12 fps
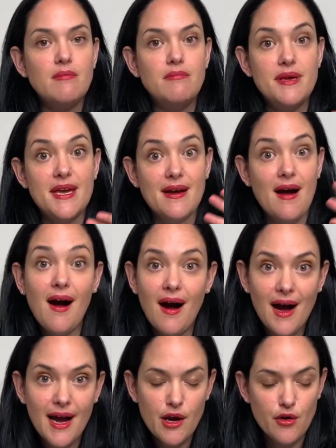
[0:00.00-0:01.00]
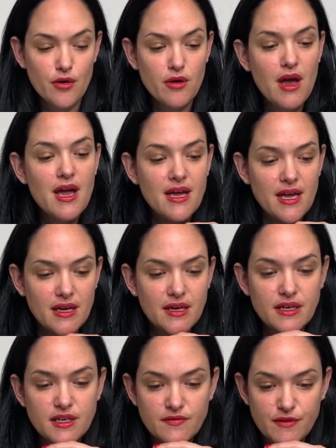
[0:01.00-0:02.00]
being higher in
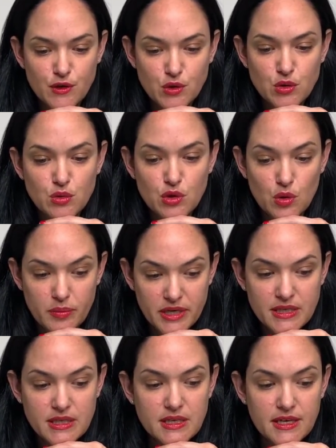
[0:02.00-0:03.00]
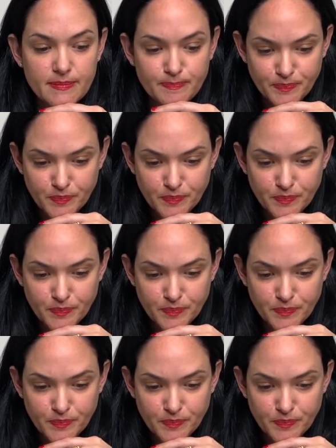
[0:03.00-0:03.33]
individuals with obesity.